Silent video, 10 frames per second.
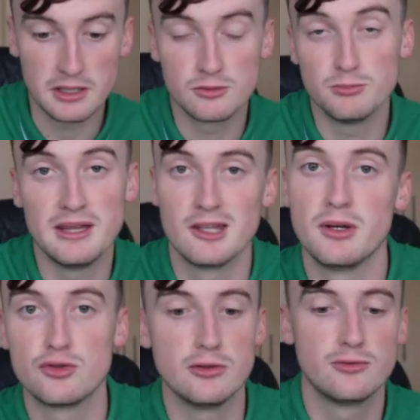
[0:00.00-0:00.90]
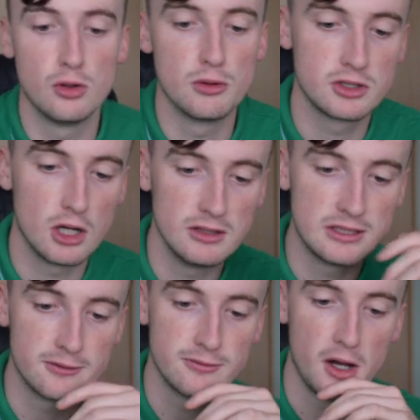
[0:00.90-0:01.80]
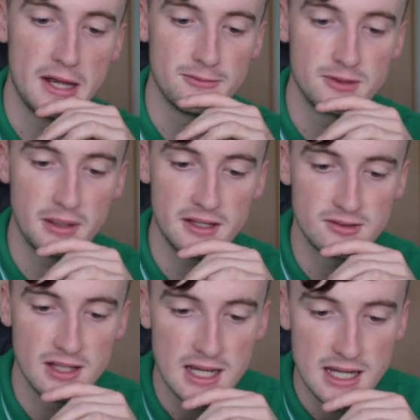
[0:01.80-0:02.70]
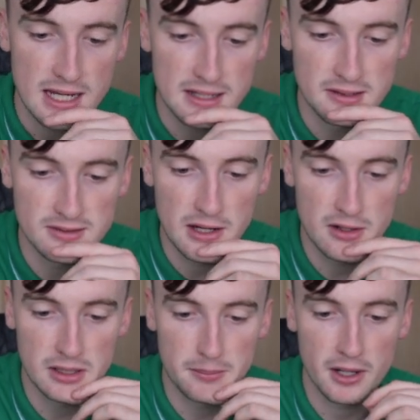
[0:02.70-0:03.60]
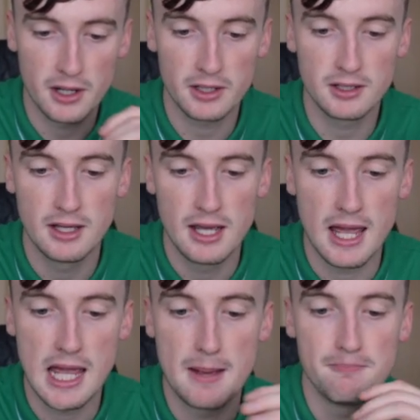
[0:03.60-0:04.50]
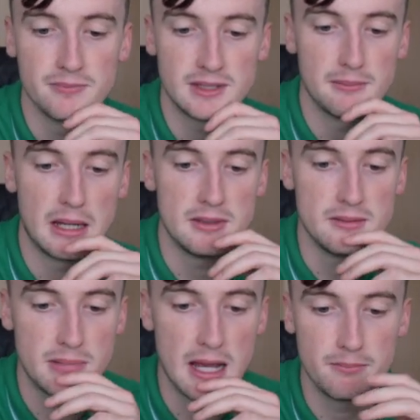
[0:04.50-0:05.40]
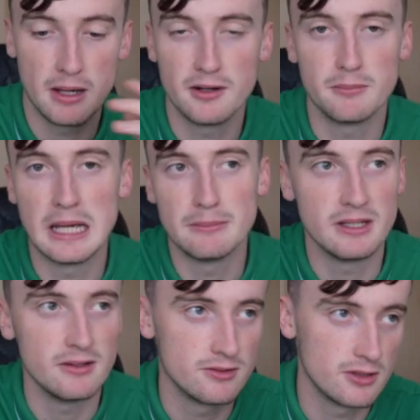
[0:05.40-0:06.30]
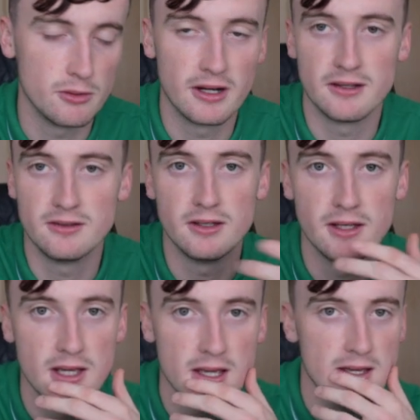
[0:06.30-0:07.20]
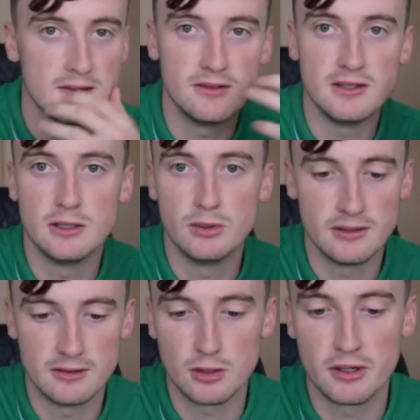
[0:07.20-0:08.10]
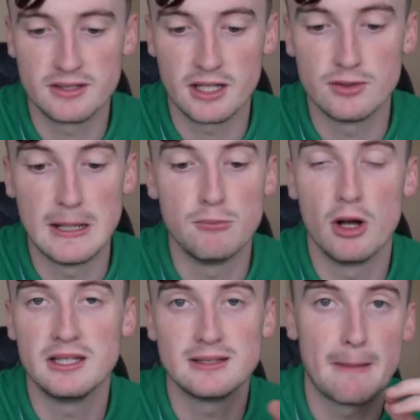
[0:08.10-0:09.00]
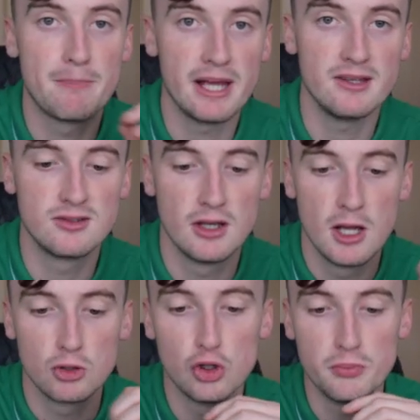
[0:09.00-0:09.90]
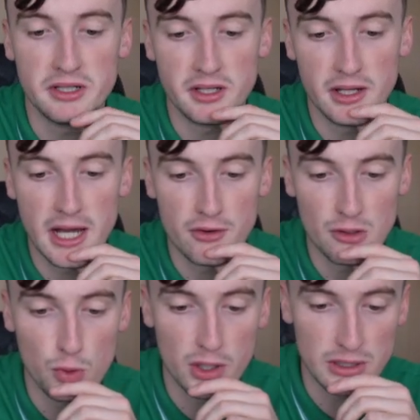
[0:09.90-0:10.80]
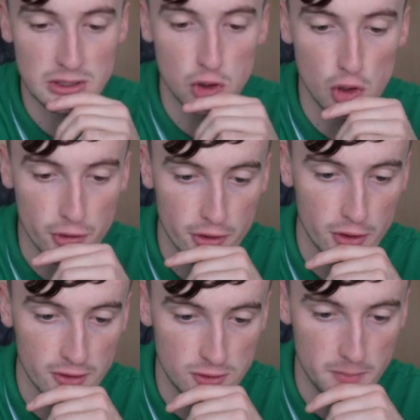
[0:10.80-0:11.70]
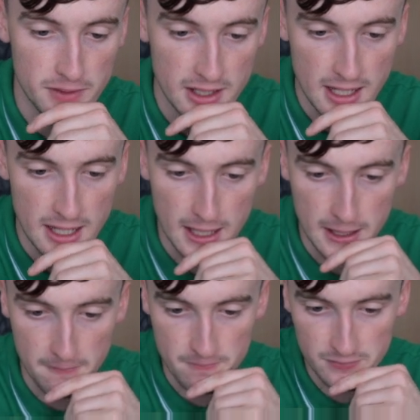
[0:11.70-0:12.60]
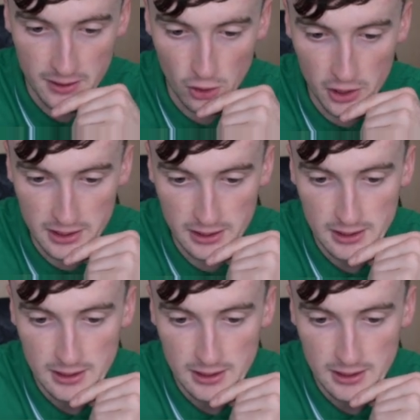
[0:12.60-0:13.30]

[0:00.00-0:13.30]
Mendes might drift forward. Connolly could find some space in this area of the park. Get maybe Pepe is so hard to deal with and so hard to get around. But I think that pace could be an area where we could hurt them. Ida,